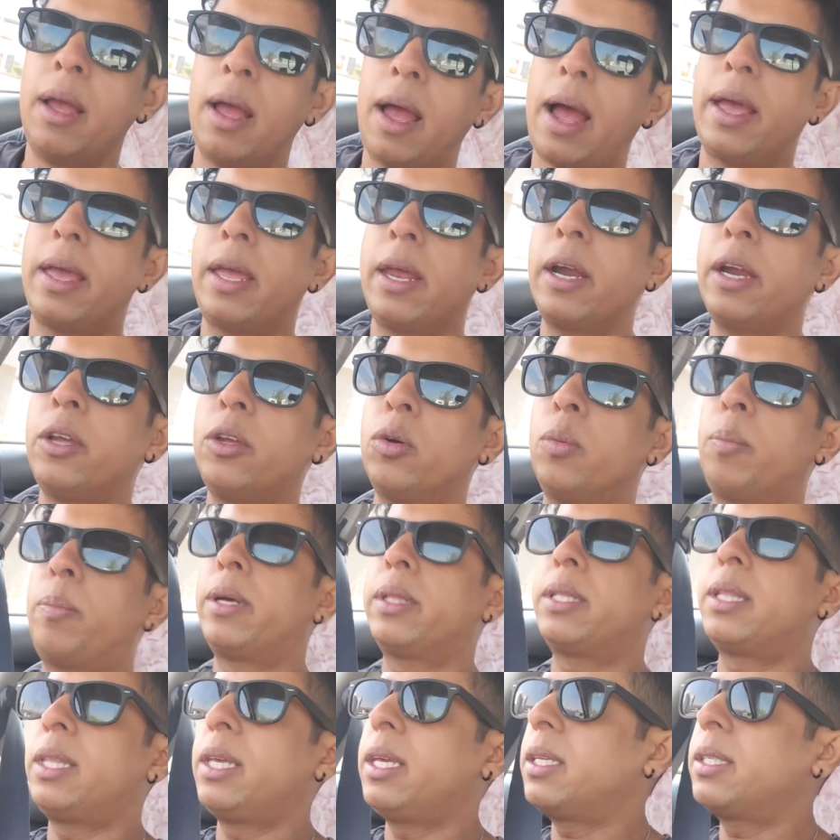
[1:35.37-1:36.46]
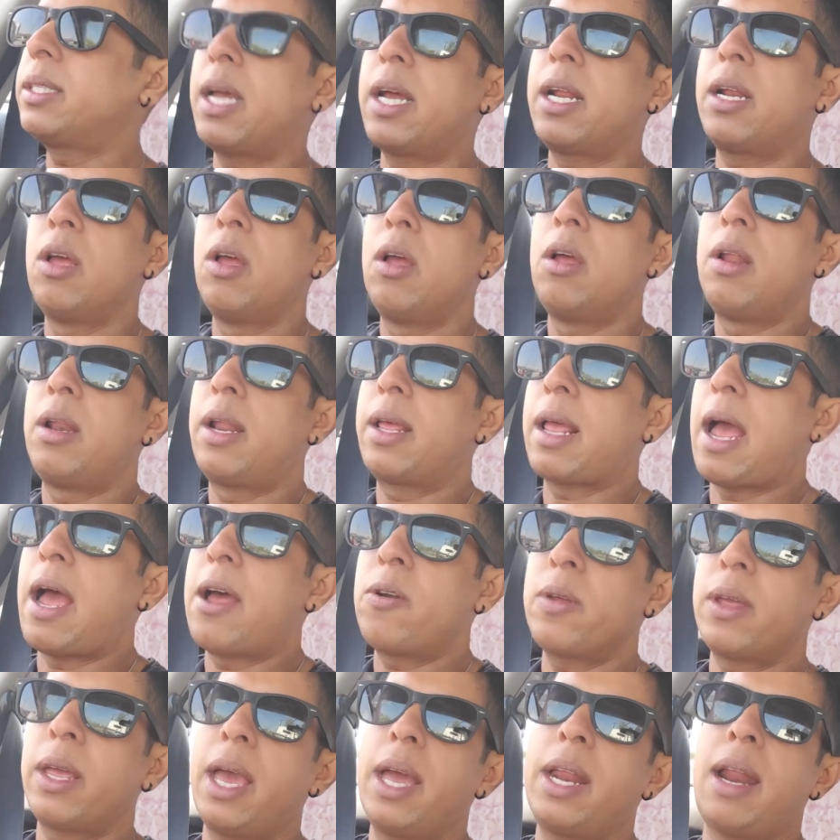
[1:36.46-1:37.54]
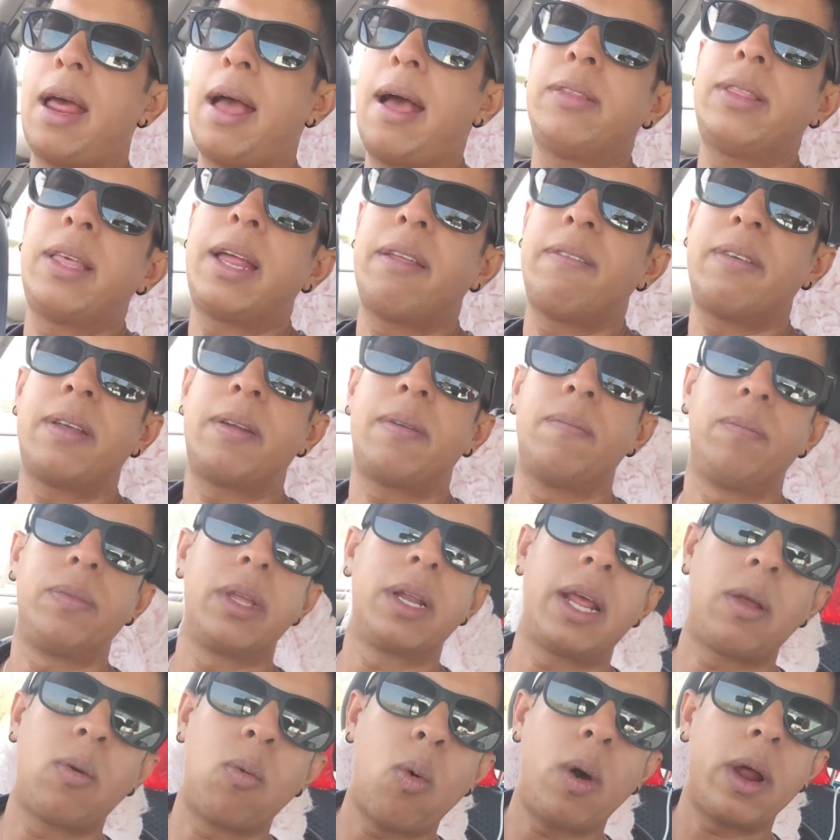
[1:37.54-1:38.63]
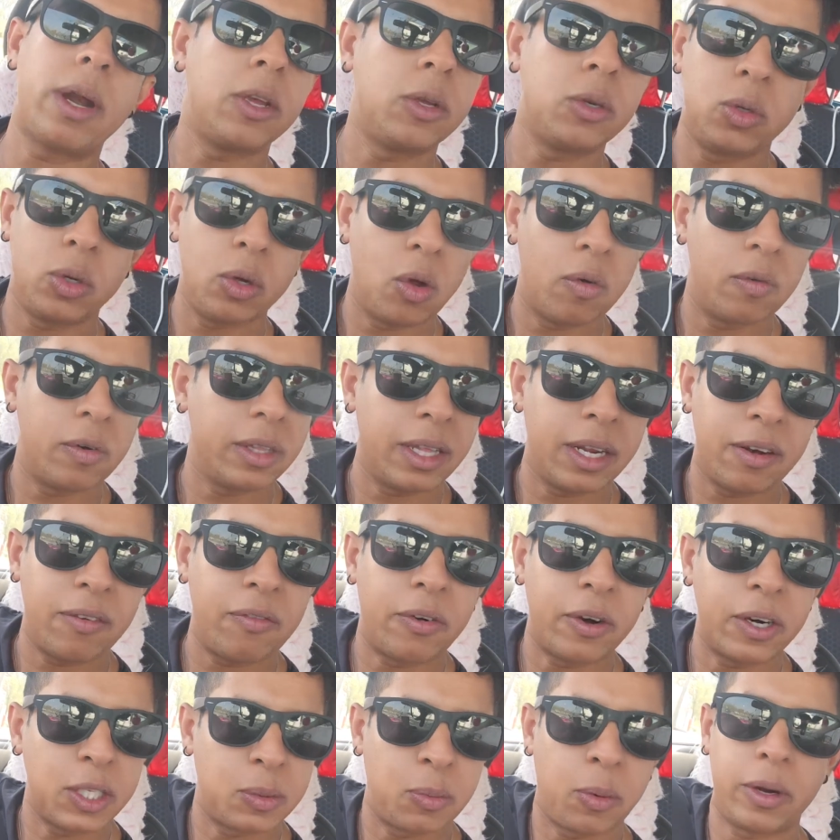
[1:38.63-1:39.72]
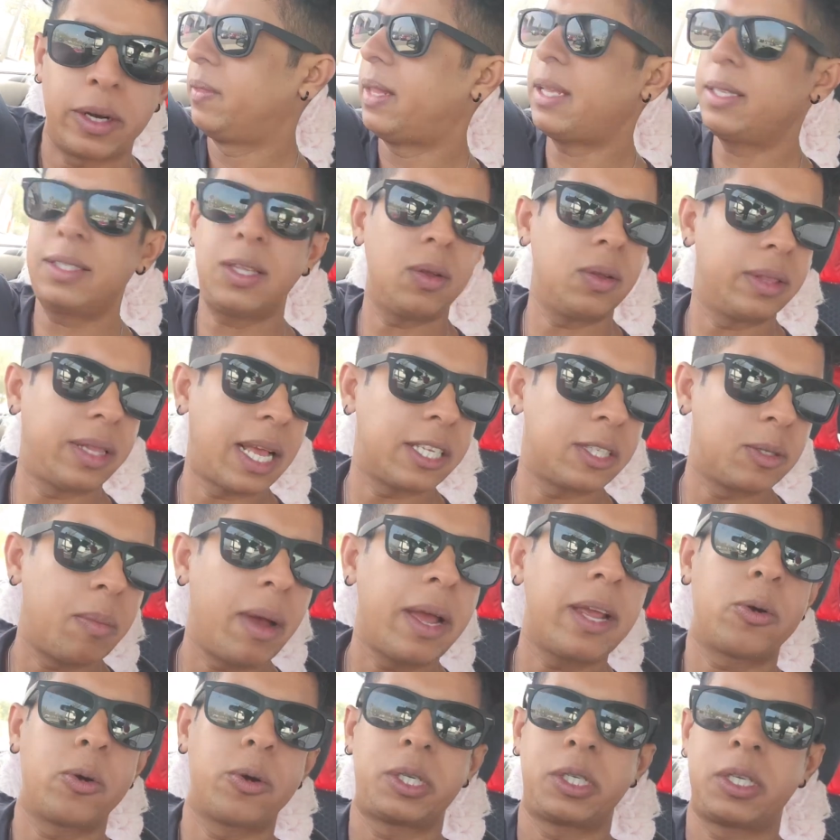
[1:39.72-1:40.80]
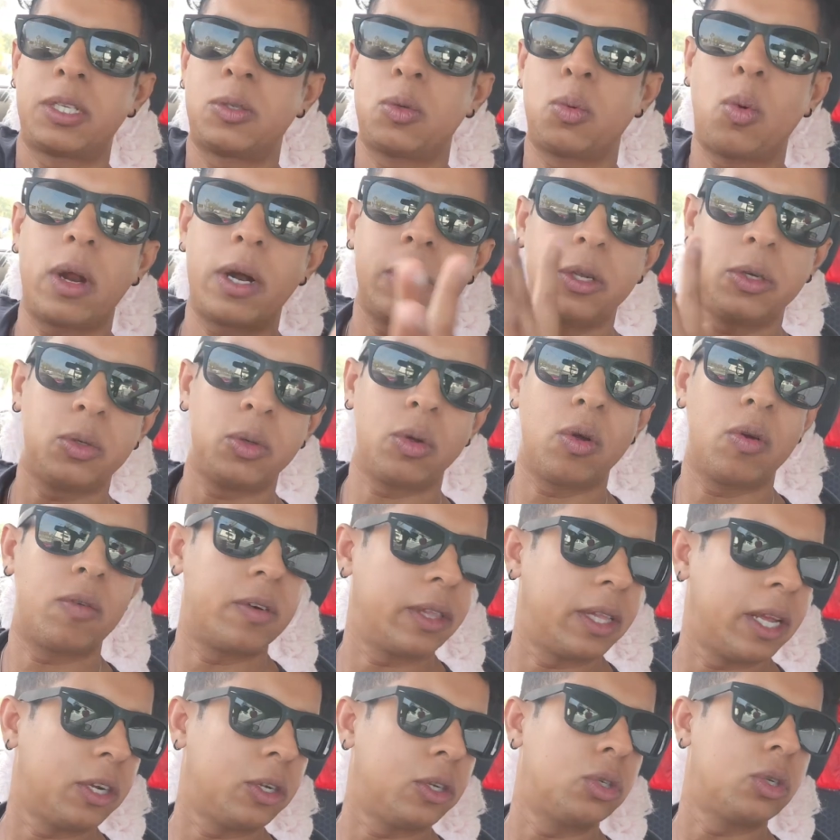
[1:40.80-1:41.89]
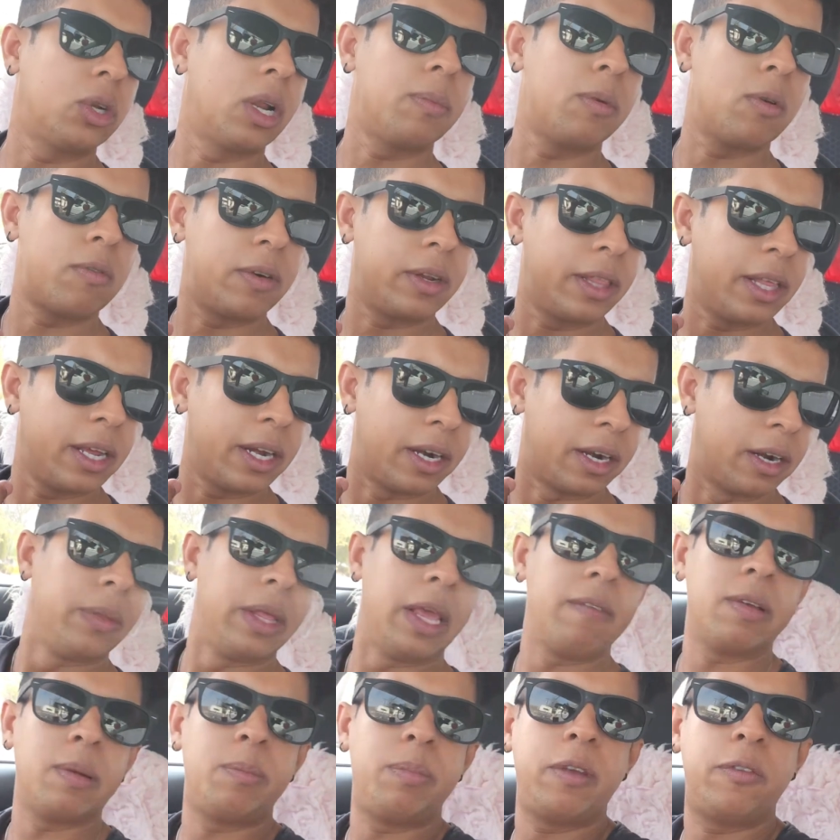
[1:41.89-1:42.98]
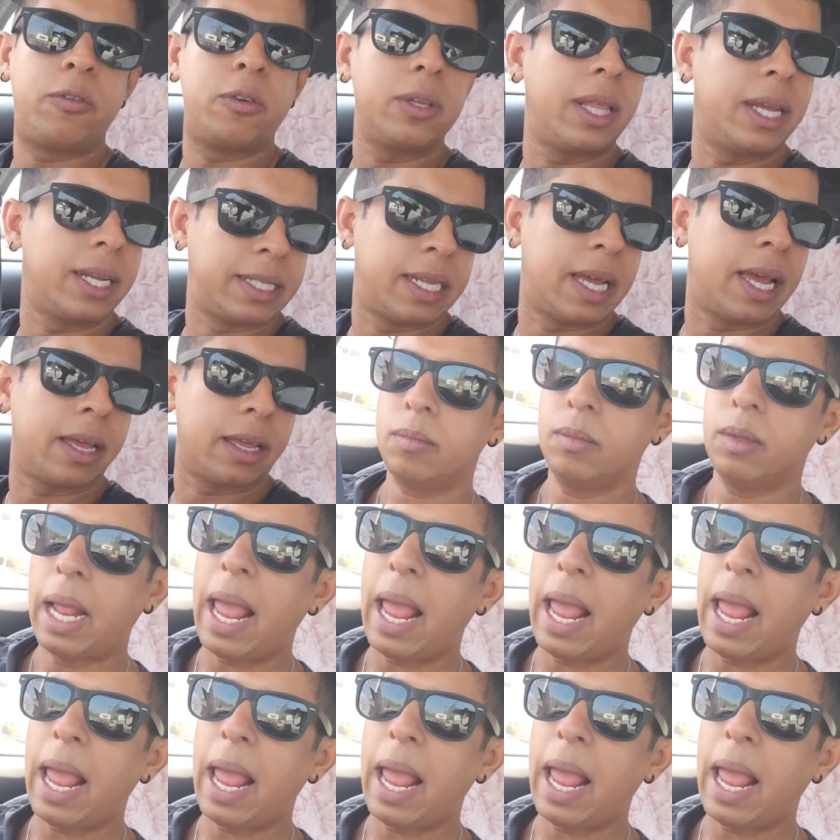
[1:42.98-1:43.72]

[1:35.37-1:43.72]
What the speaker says: I hear you. But the thing is that, like, I don't get it. How that even, like, what are you doing over there in first point? That's my questions. What are you doing over there? You should not be over there, even before the attack.